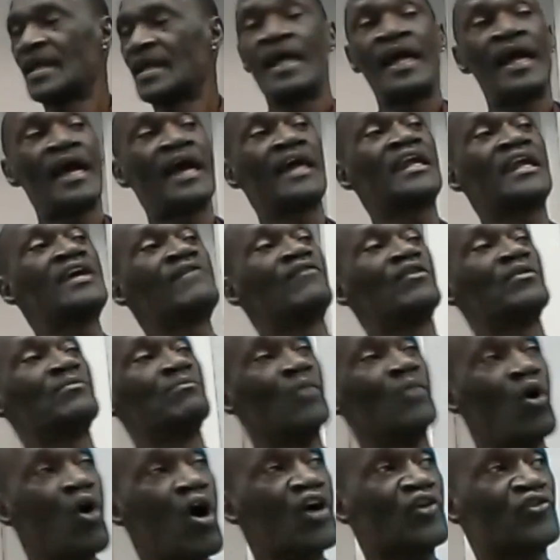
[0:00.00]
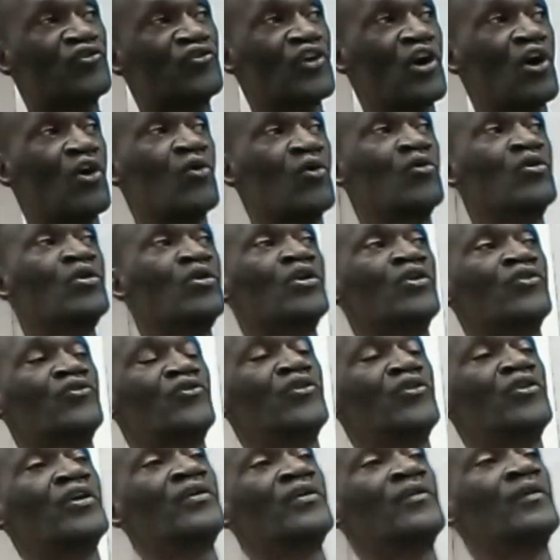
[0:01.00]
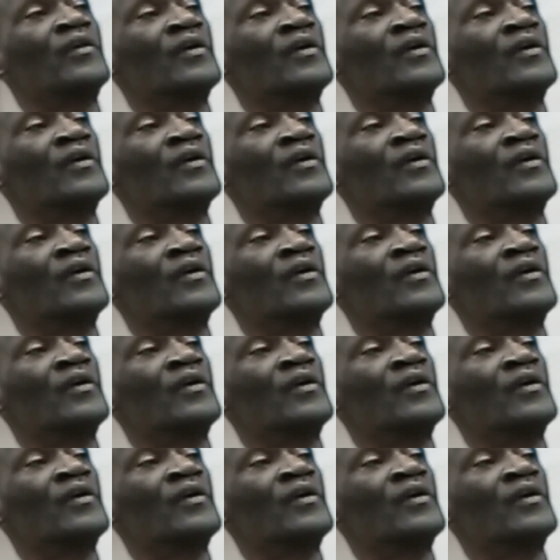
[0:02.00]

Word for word: and even more so to